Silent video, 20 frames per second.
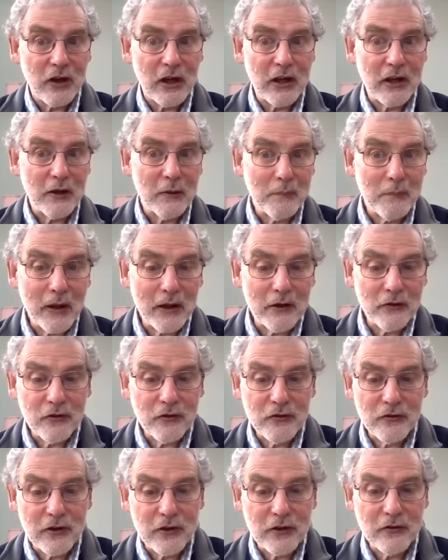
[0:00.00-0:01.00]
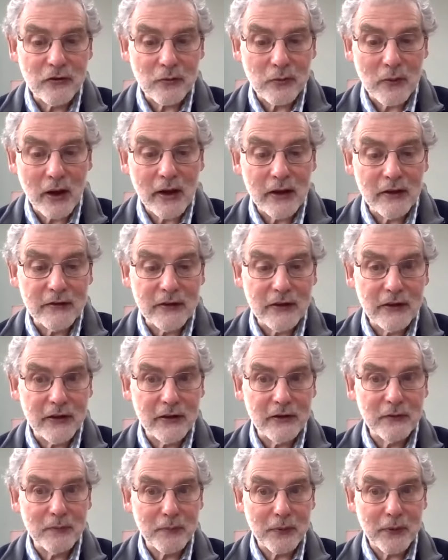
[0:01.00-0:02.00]
Jacob mentions this twice in
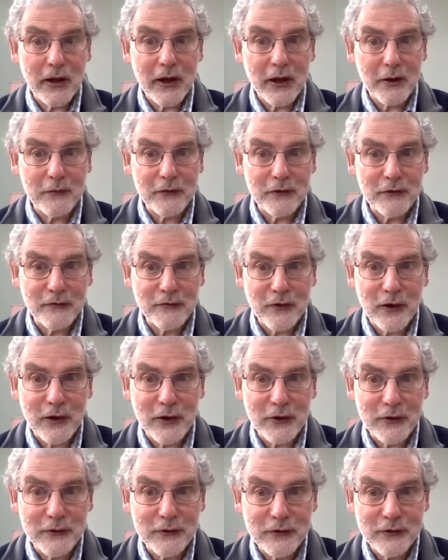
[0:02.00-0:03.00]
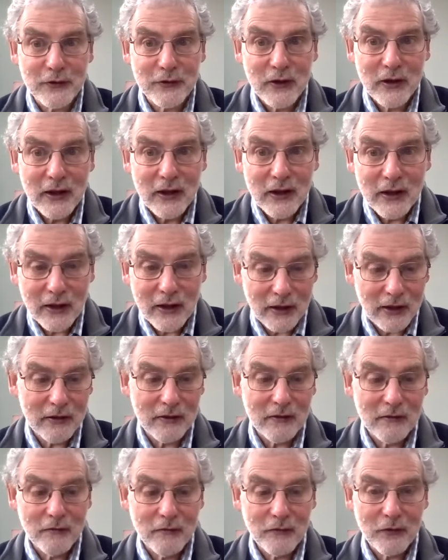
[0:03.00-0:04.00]
his prayer, which follows
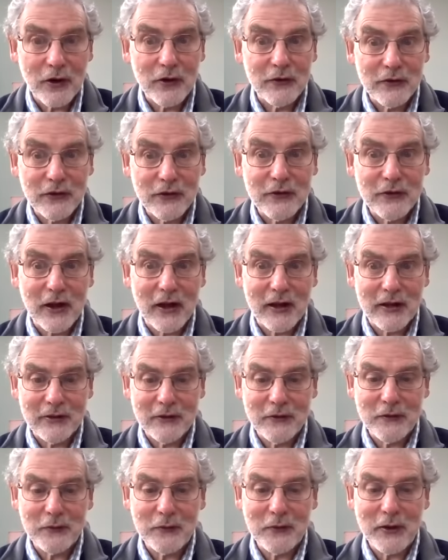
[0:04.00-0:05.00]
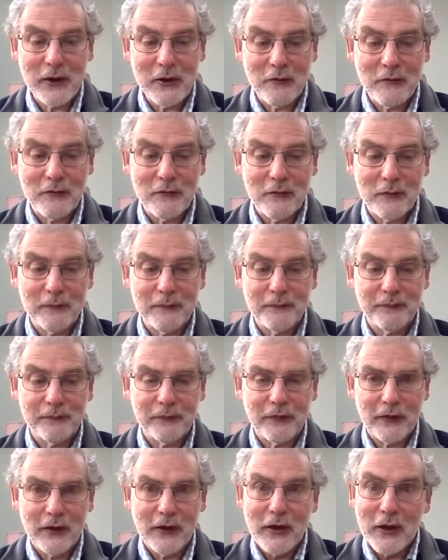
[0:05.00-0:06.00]
in verses 9 to 12.
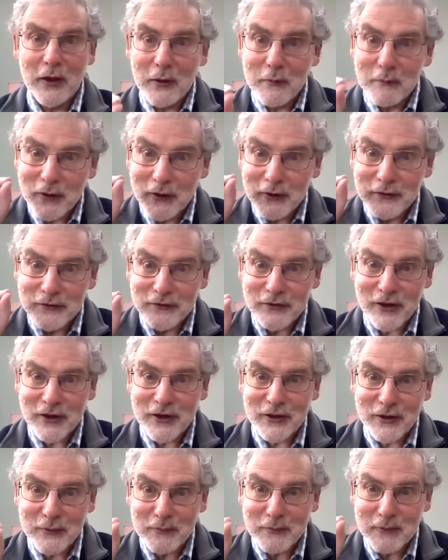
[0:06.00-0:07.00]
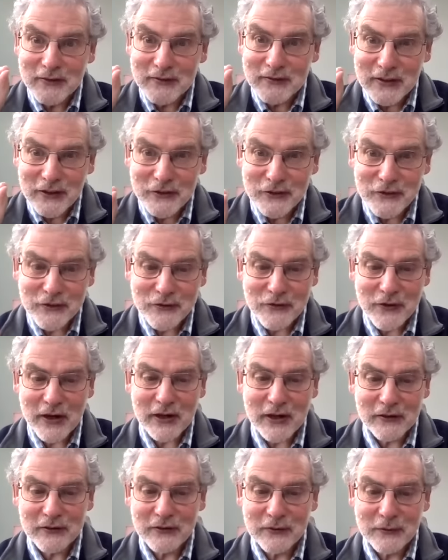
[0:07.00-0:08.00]
But Jacob is
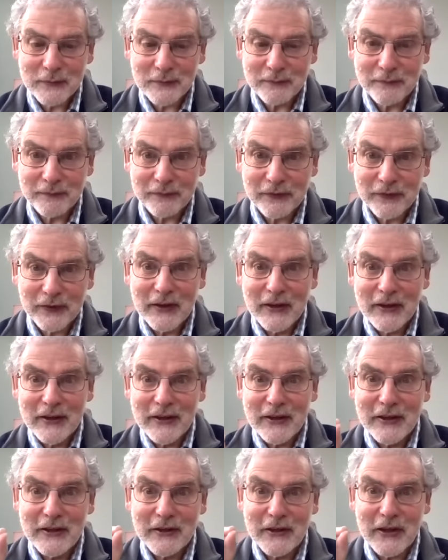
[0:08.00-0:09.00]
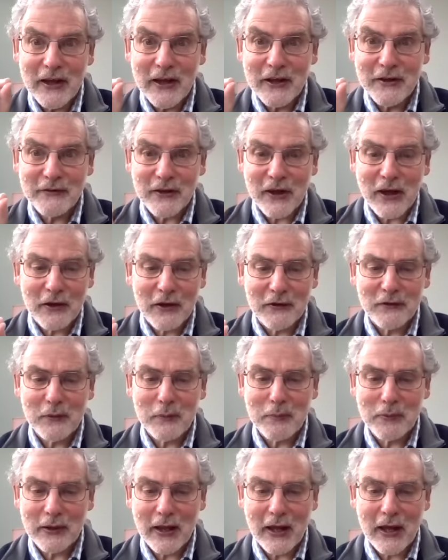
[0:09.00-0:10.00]
distressed. He lays out
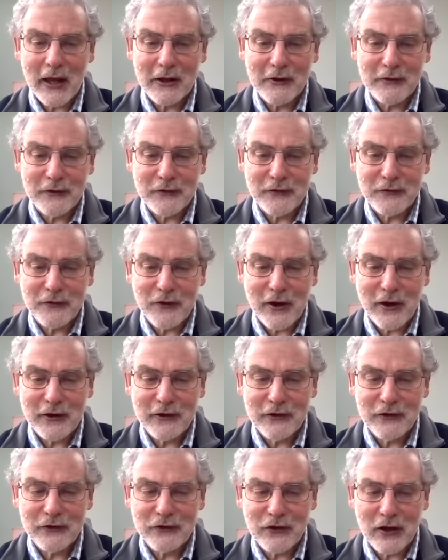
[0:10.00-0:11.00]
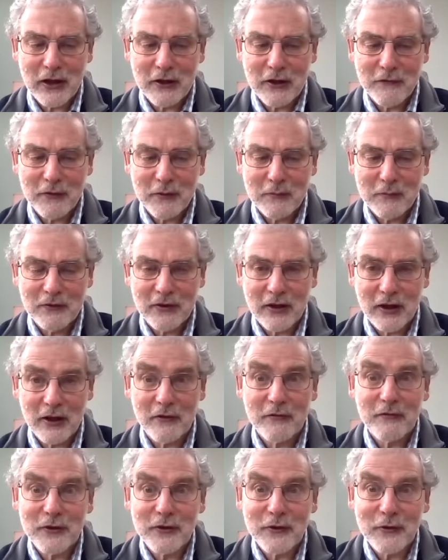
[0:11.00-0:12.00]
a plan to try to save
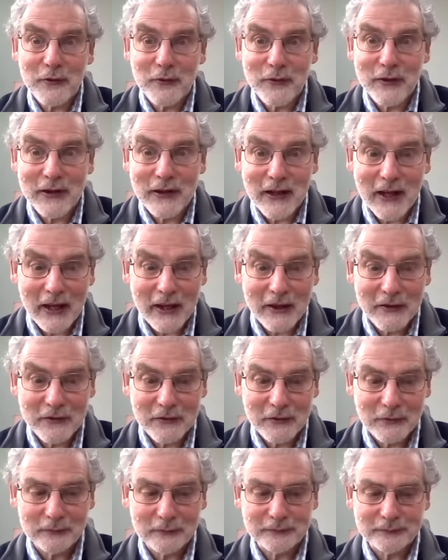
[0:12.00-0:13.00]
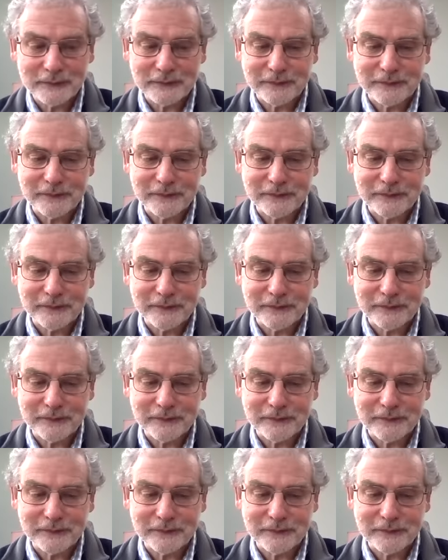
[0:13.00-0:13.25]
himself and all he has.